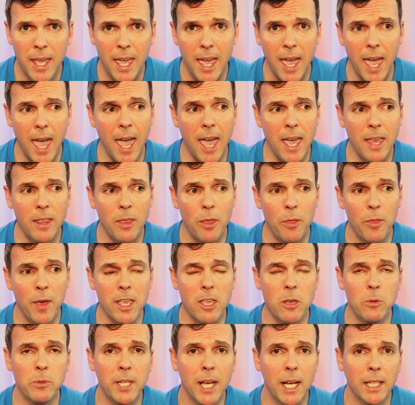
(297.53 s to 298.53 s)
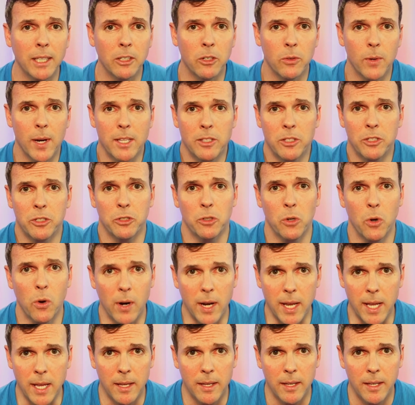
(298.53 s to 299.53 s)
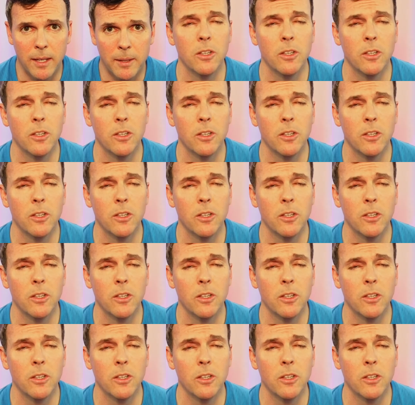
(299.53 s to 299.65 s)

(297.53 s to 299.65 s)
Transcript: and that you tell a great story.